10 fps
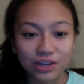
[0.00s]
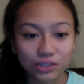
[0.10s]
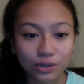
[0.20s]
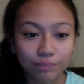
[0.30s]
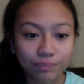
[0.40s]

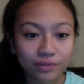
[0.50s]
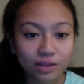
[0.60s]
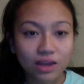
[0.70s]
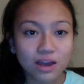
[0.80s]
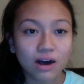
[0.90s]
So,
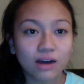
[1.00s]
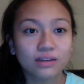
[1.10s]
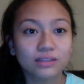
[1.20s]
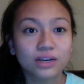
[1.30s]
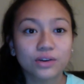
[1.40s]

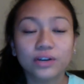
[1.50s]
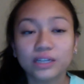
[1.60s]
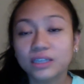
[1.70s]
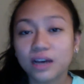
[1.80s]
according to